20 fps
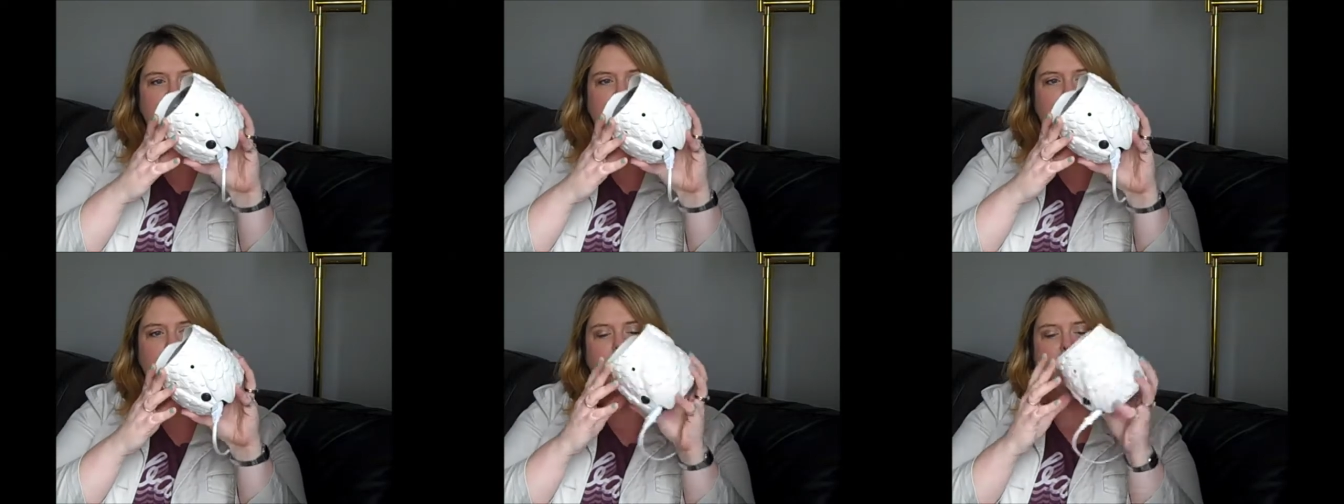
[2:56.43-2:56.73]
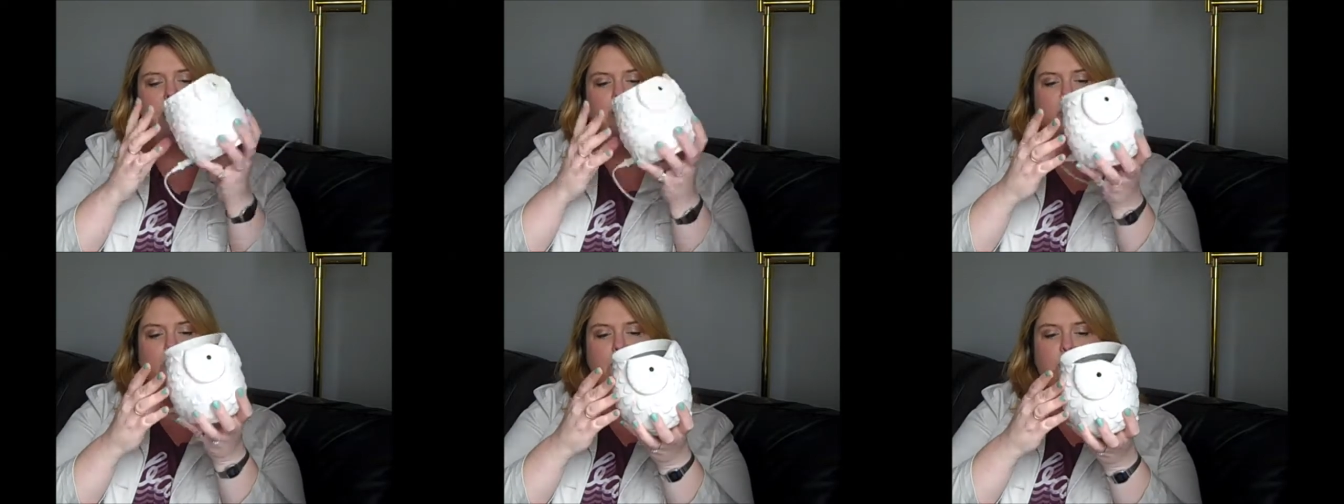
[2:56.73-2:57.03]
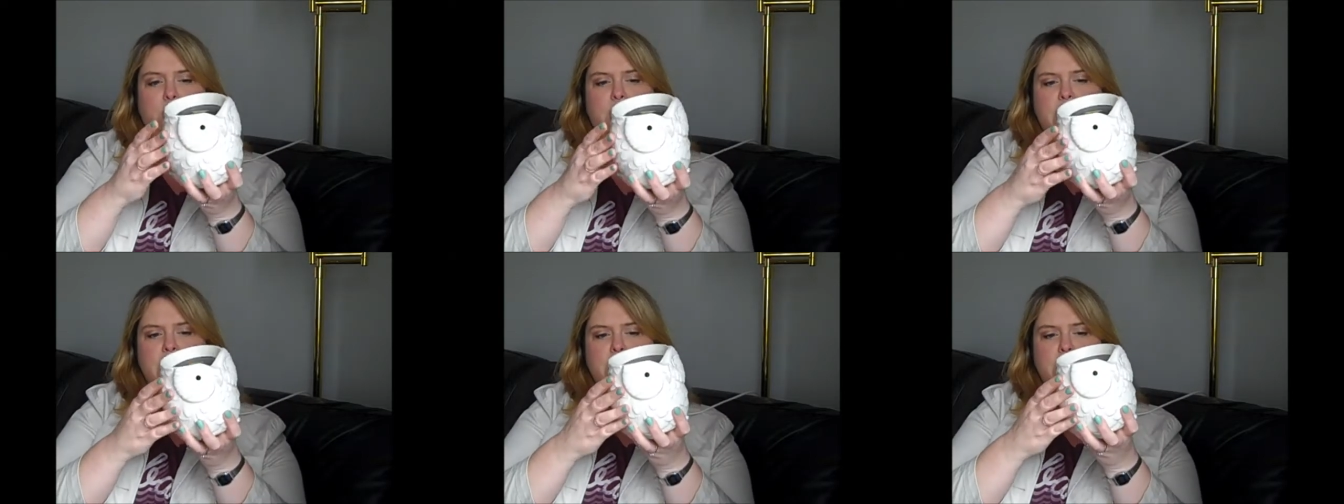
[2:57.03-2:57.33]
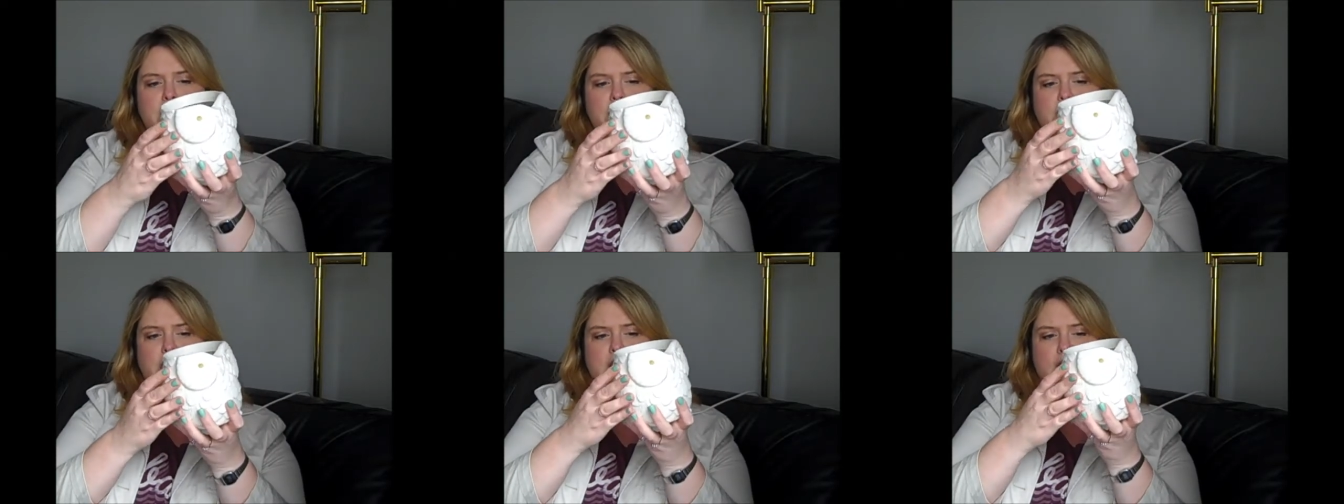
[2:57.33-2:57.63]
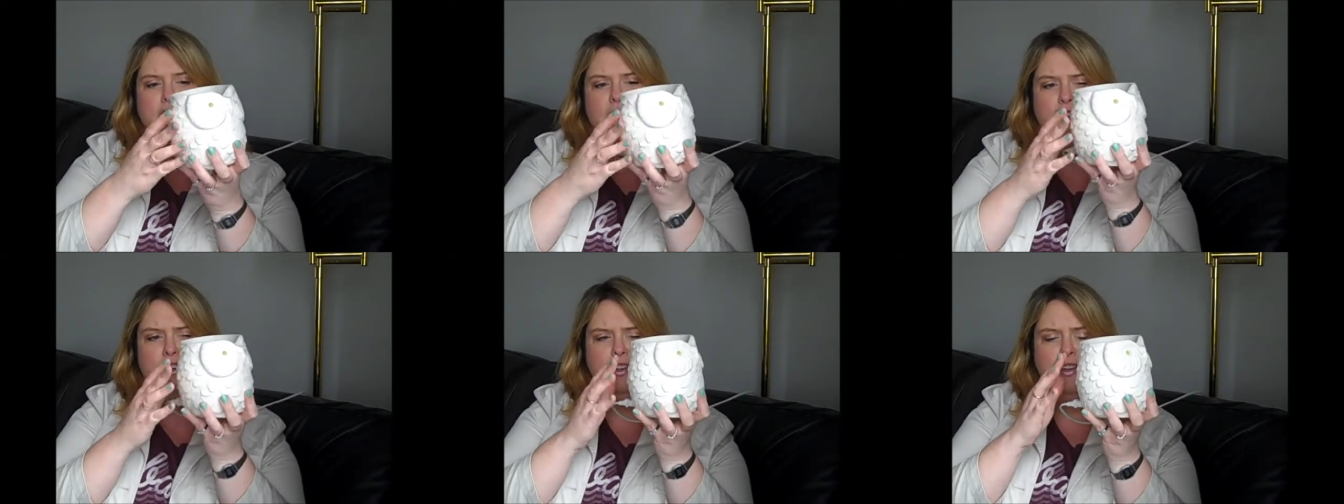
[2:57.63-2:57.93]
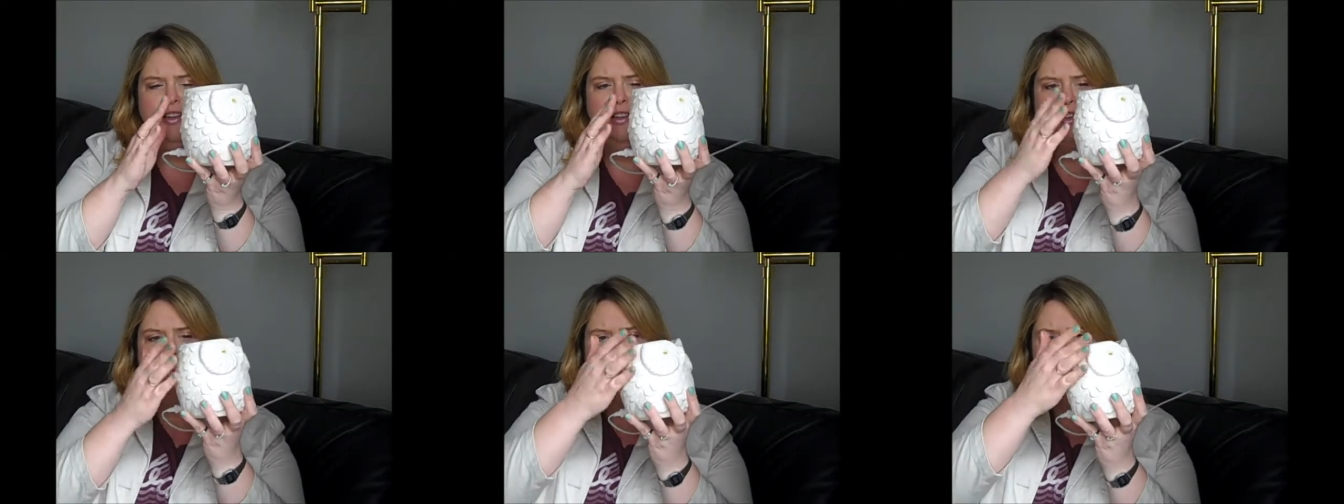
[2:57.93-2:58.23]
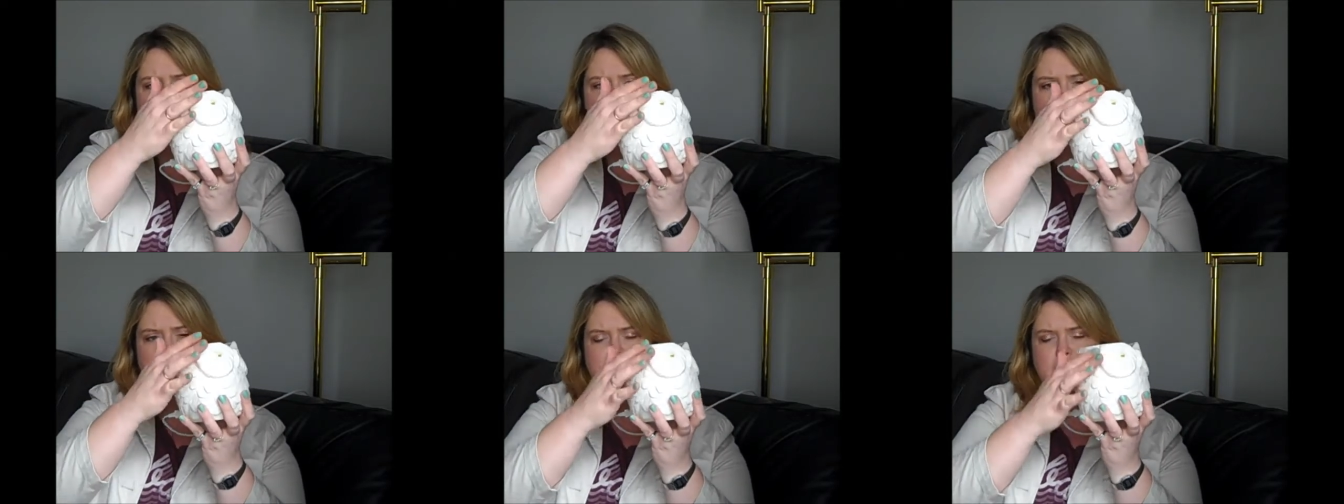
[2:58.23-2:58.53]
So when you turn it on,
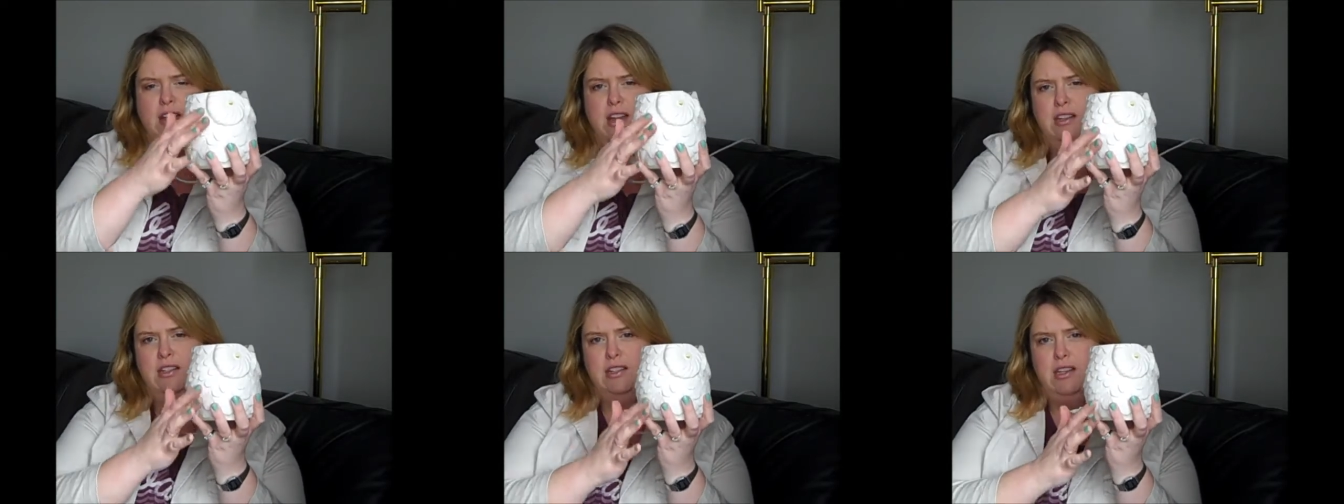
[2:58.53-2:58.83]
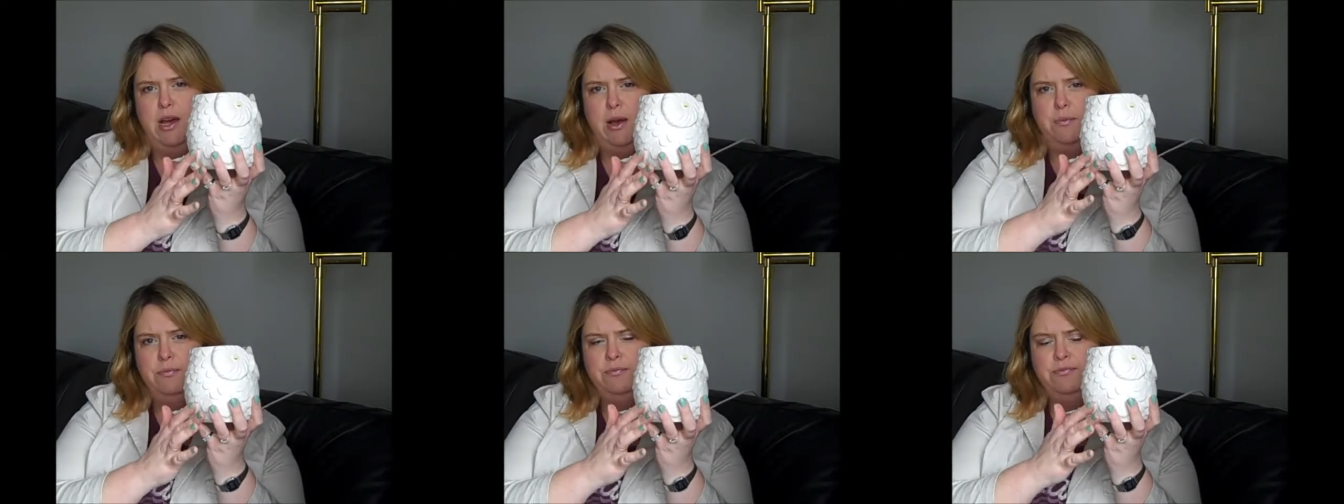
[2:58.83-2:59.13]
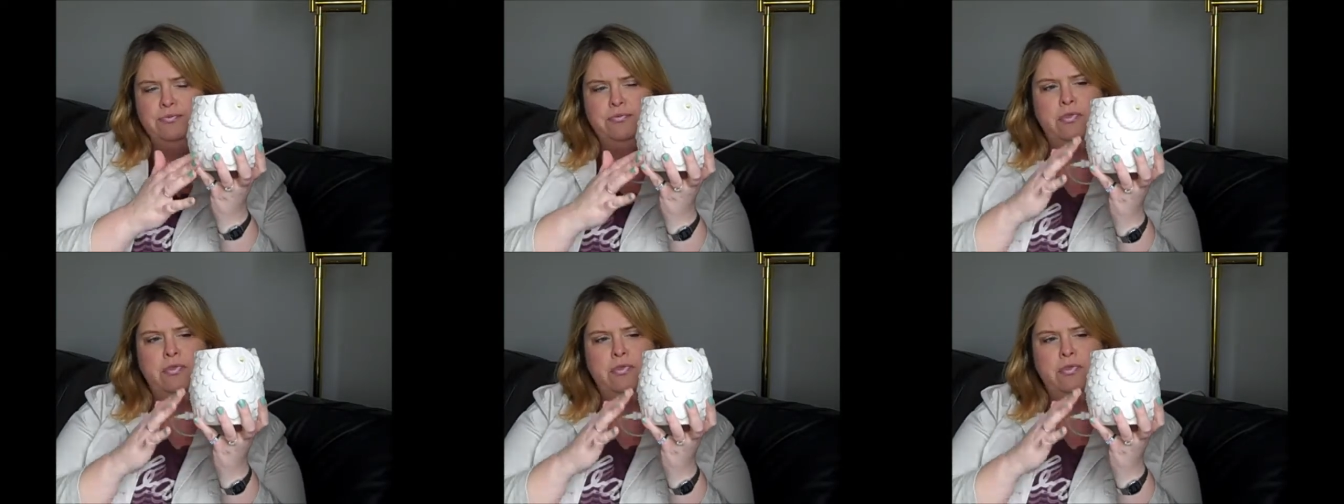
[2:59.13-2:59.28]
it lights up.